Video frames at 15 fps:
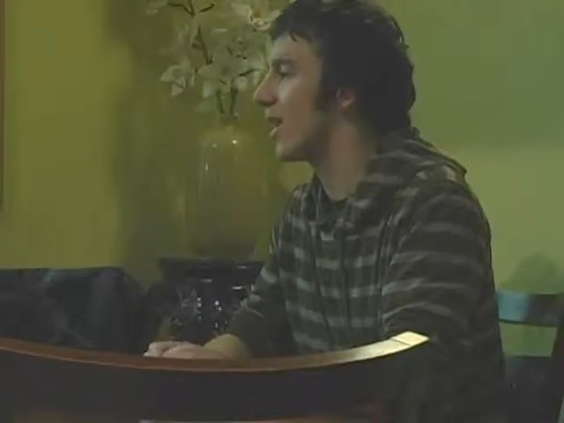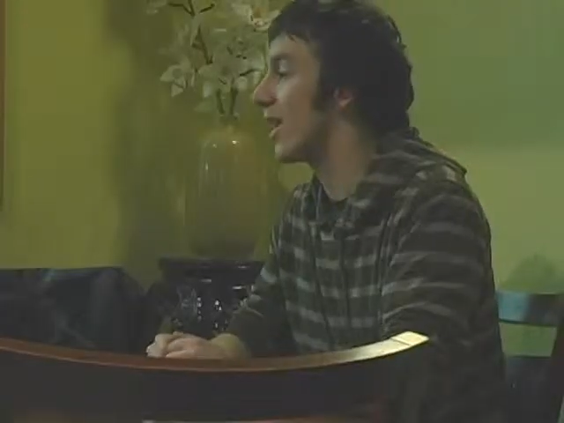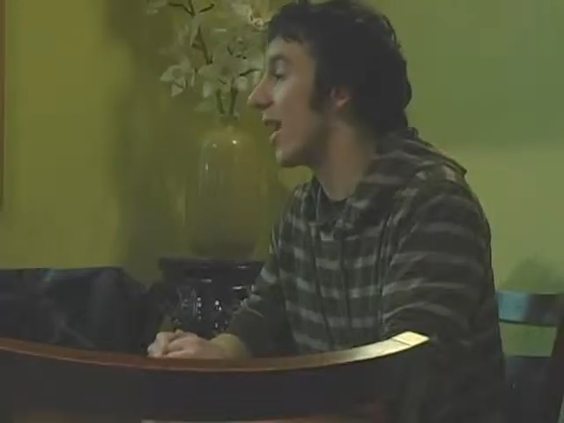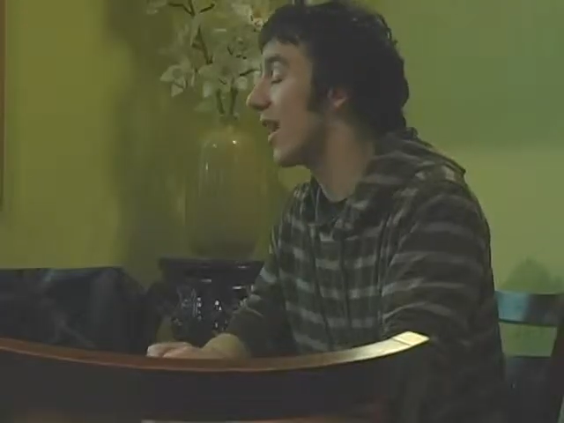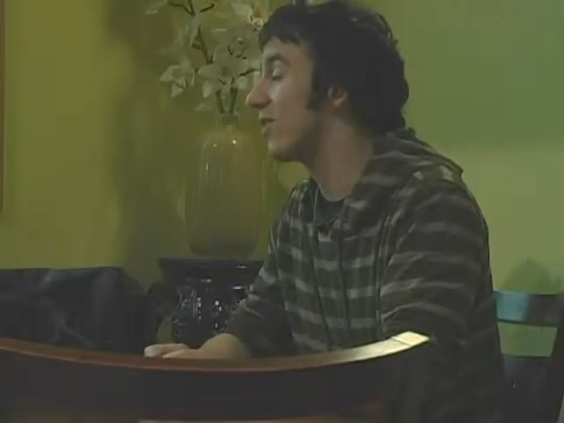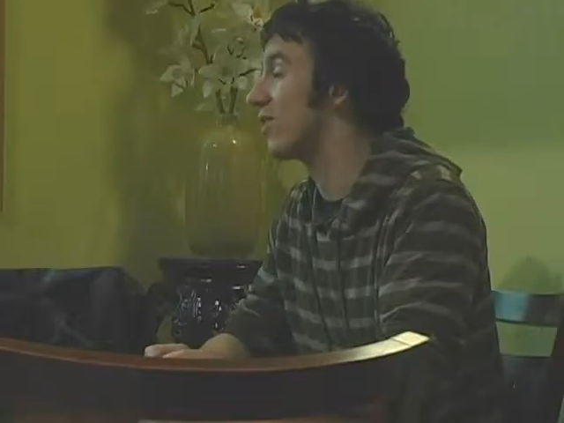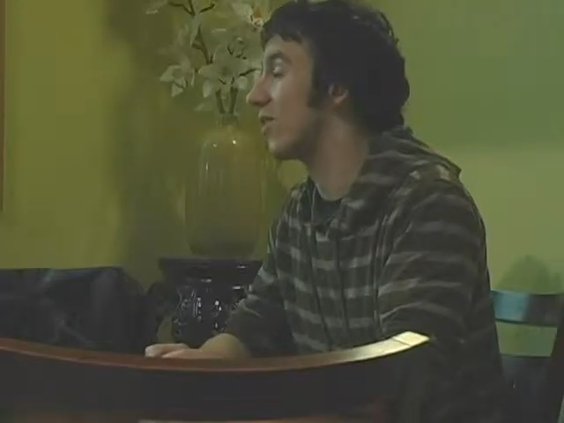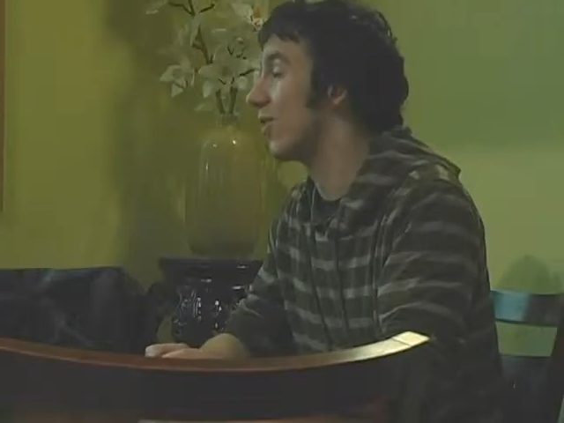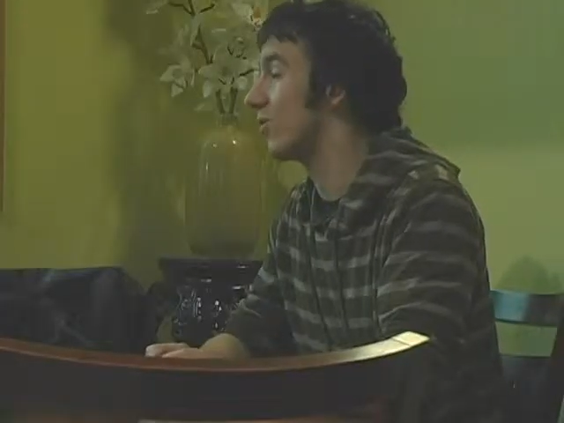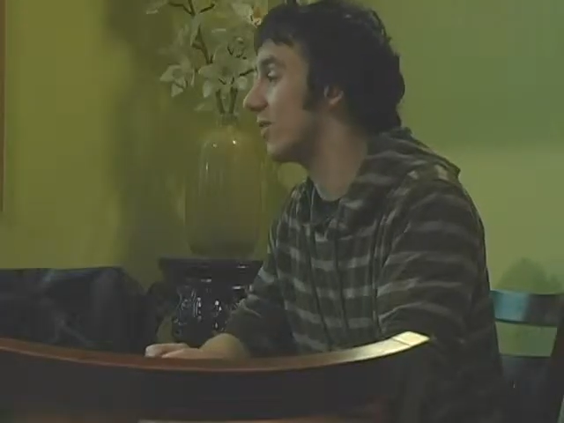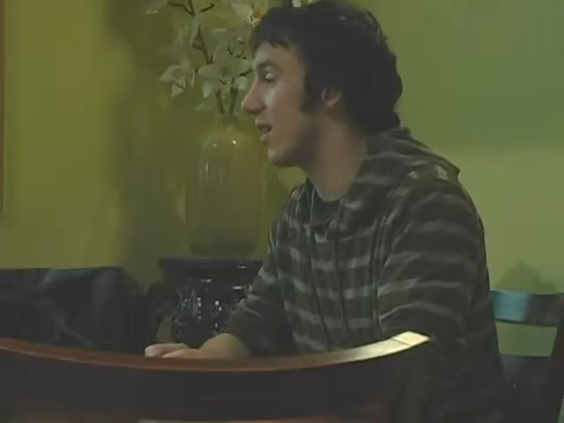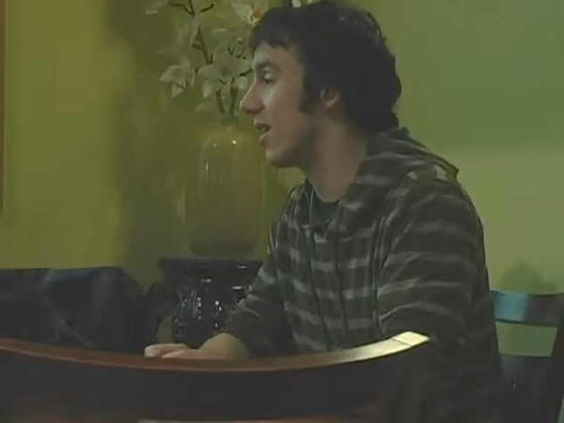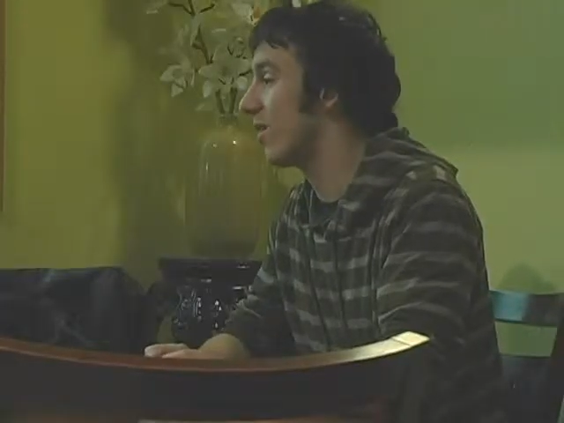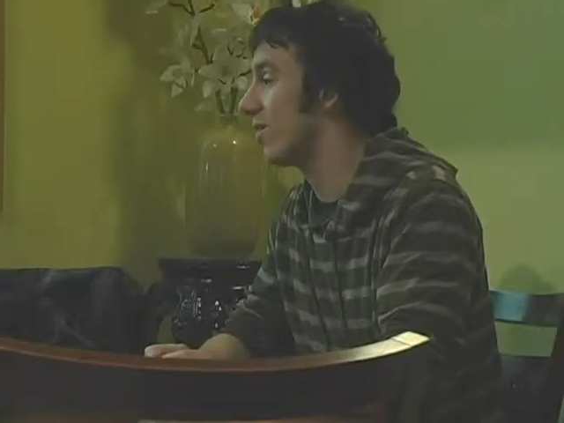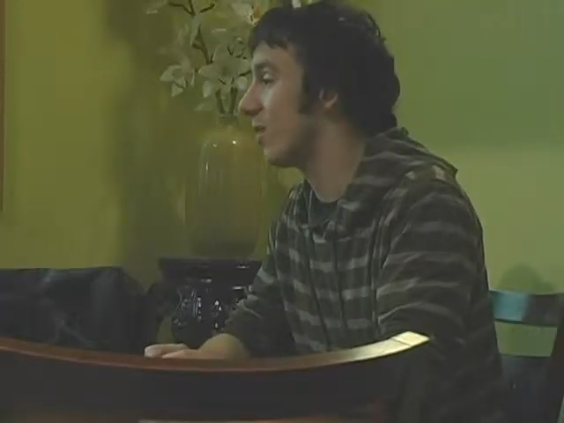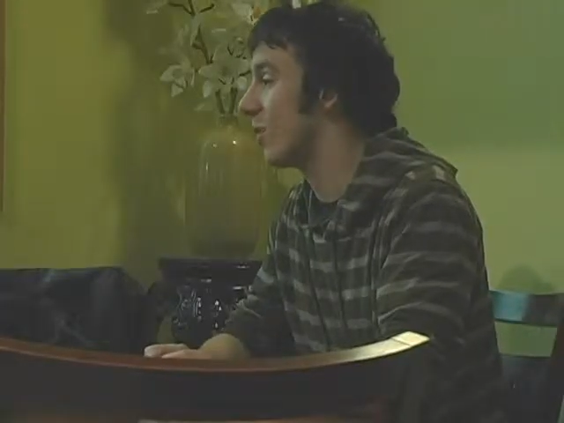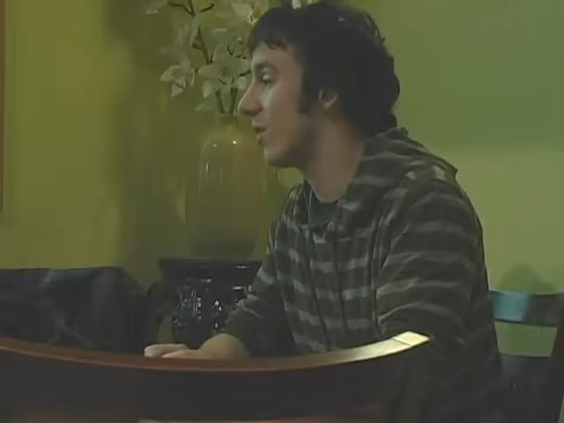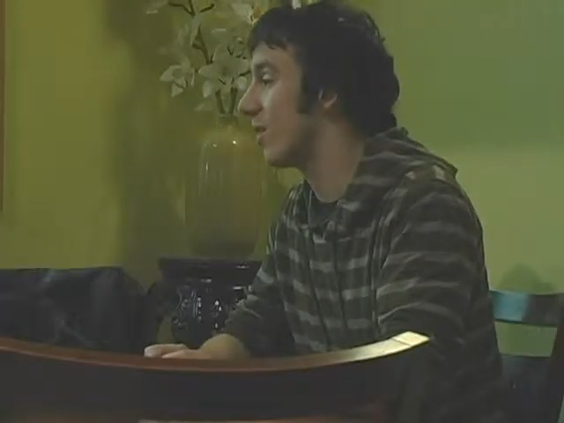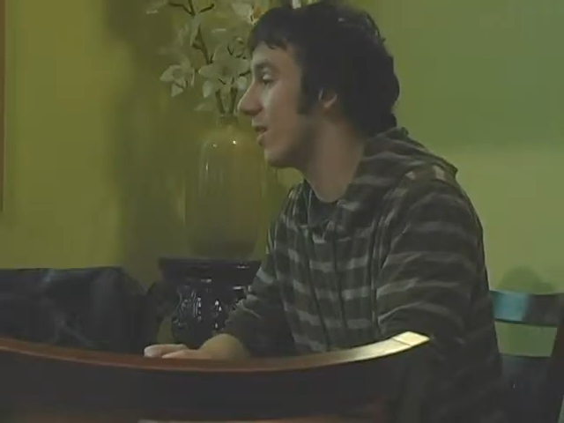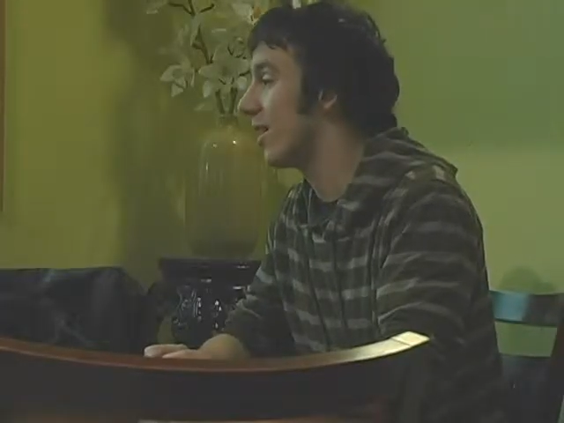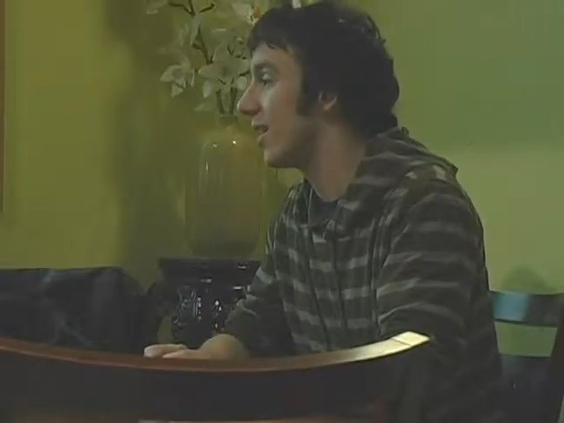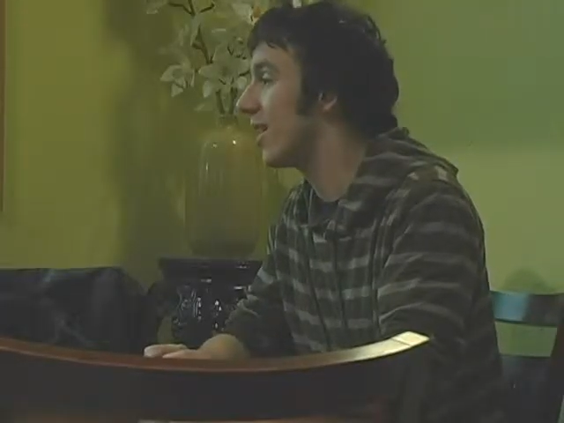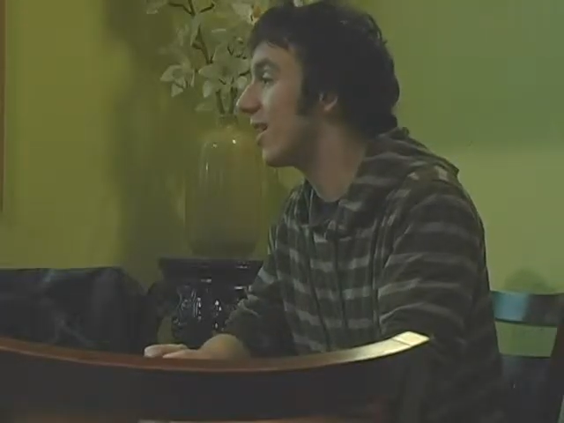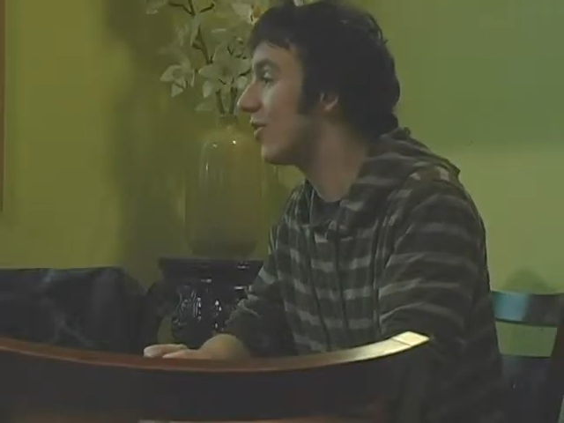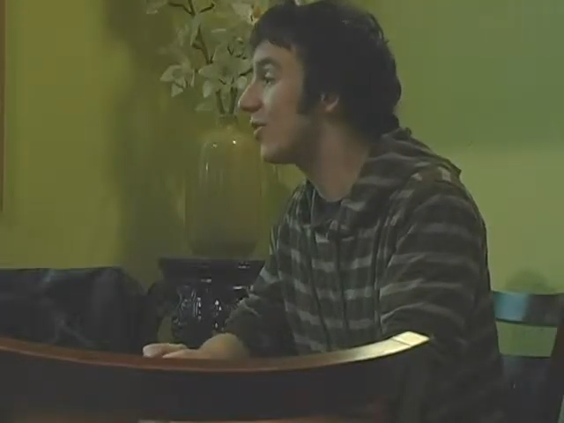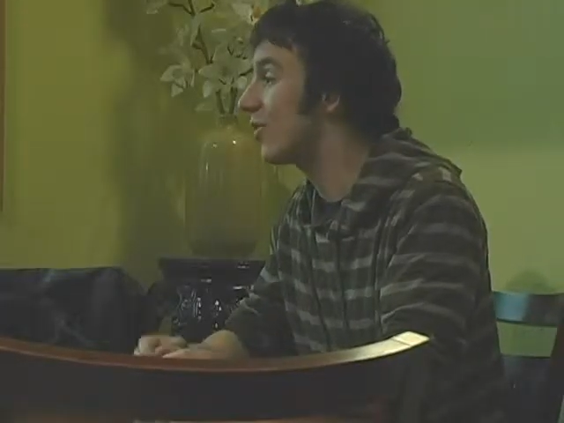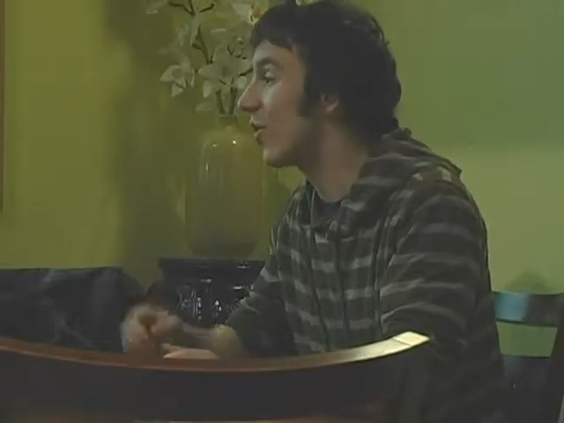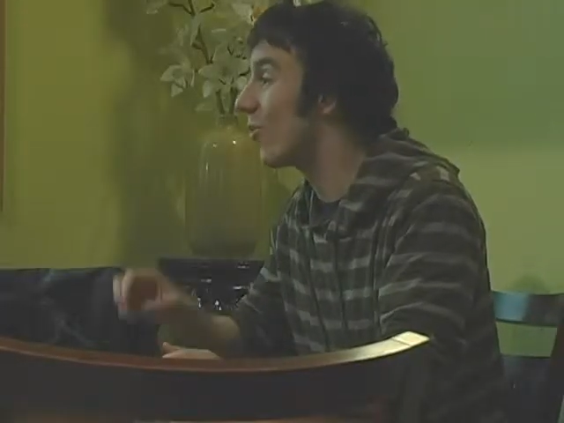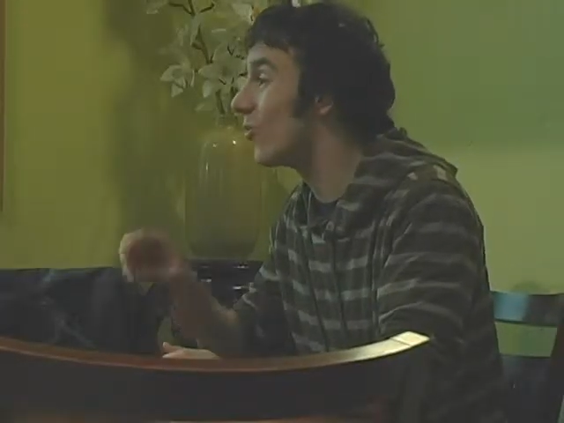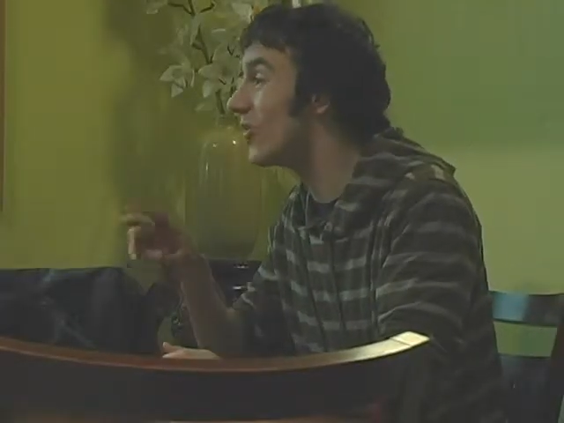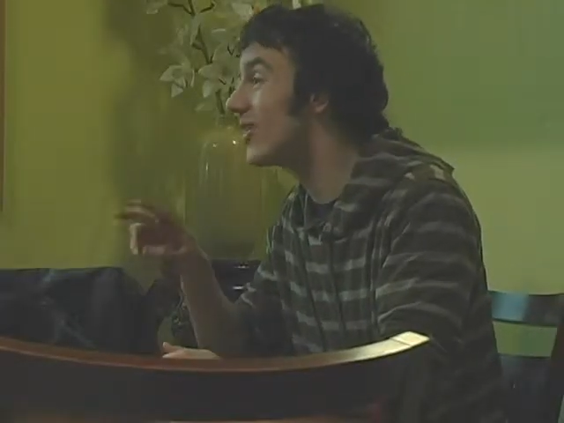you have to go tinkle. You have to go